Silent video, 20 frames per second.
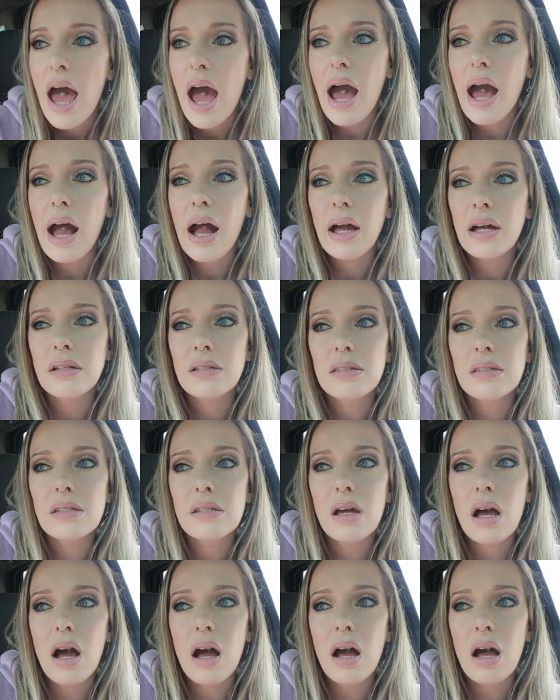
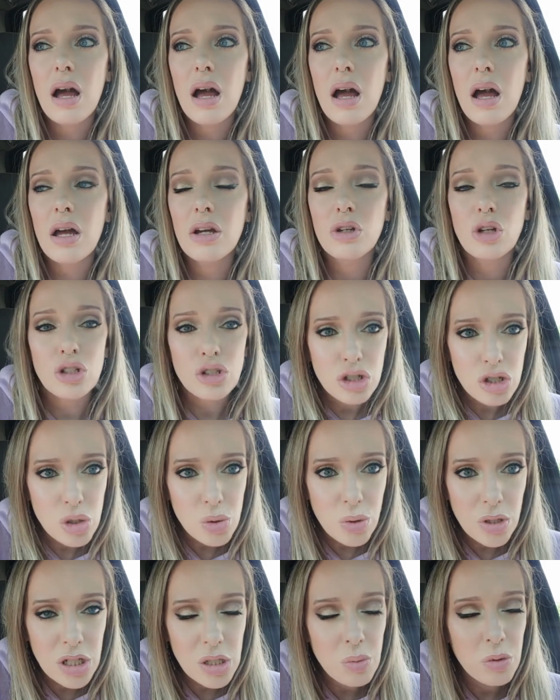at grocery
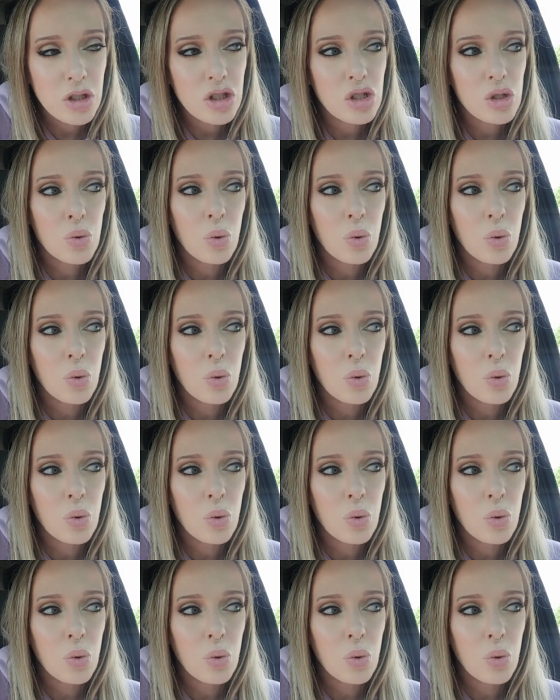stores, which is